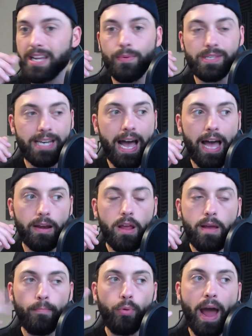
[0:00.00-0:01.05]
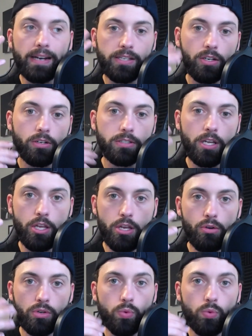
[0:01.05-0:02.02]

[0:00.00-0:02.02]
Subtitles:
was not practical to use.